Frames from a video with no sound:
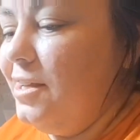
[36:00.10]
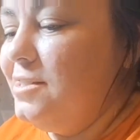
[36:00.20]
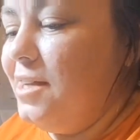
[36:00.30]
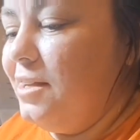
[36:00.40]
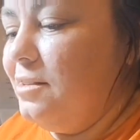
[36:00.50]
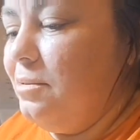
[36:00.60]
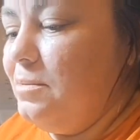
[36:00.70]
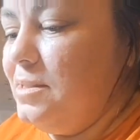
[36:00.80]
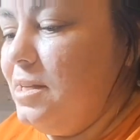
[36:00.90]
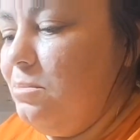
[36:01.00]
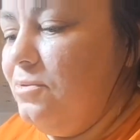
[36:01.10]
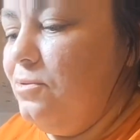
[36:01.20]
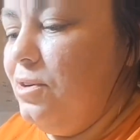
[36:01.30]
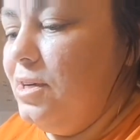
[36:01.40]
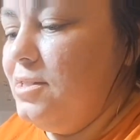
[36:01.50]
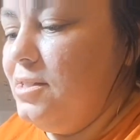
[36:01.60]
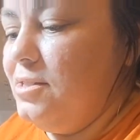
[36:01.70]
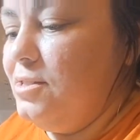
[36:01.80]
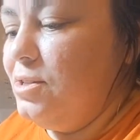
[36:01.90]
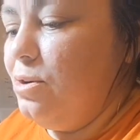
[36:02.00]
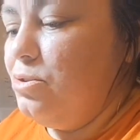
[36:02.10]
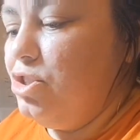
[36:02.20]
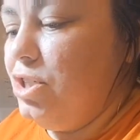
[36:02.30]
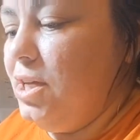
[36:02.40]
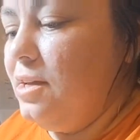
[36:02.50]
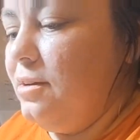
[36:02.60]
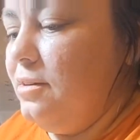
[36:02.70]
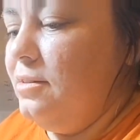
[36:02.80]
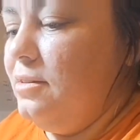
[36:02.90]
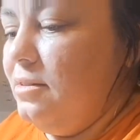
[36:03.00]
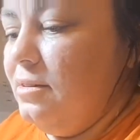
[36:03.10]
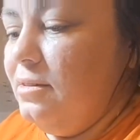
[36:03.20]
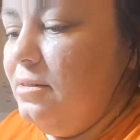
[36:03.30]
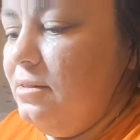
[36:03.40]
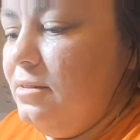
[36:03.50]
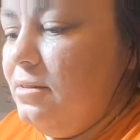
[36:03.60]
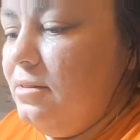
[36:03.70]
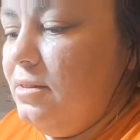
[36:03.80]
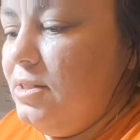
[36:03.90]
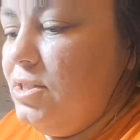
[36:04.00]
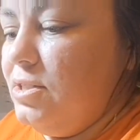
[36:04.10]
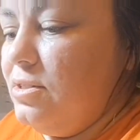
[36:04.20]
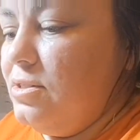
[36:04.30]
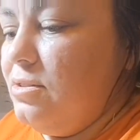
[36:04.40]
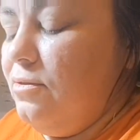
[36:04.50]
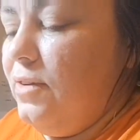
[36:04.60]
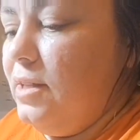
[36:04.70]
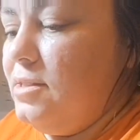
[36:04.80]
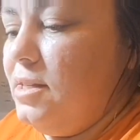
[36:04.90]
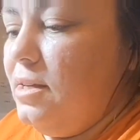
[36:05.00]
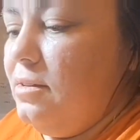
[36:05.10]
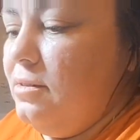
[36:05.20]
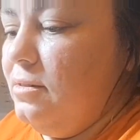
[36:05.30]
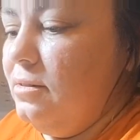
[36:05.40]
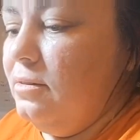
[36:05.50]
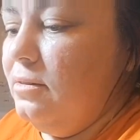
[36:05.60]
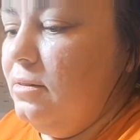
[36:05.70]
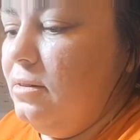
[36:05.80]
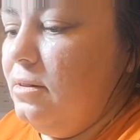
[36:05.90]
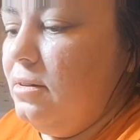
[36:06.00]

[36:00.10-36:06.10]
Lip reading: it to look like exactly what was there before because it's so chic. It just looks so fancy.